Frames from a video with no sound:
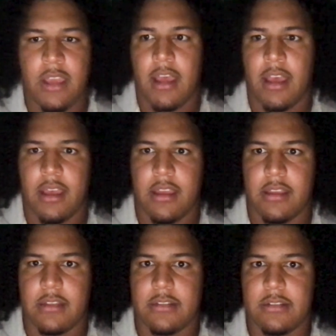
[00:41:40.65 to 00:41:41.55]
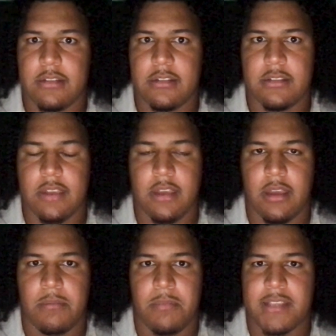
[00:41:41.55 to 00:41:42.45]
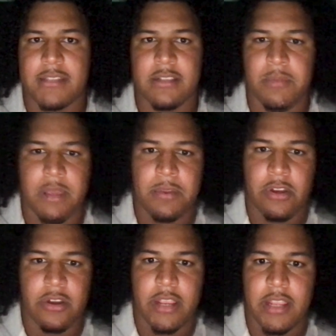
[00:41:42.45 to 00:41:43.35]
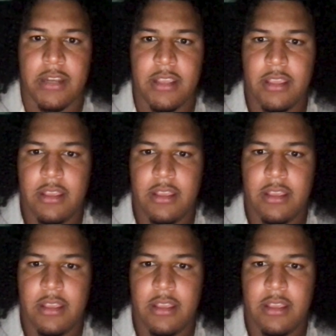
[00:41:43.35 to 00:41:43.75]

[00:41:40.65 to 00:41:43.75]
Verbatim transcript: uh, uh, Muslim immigrant.